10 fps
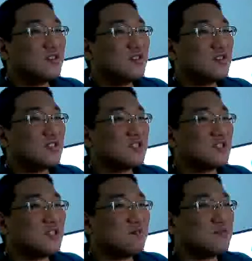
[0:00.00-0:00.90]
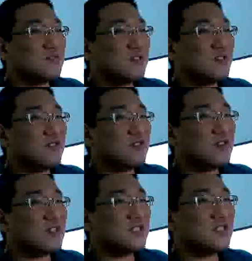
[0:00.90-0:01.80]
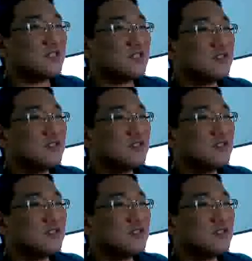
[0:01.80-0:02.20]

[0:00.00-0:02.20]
systems here like this.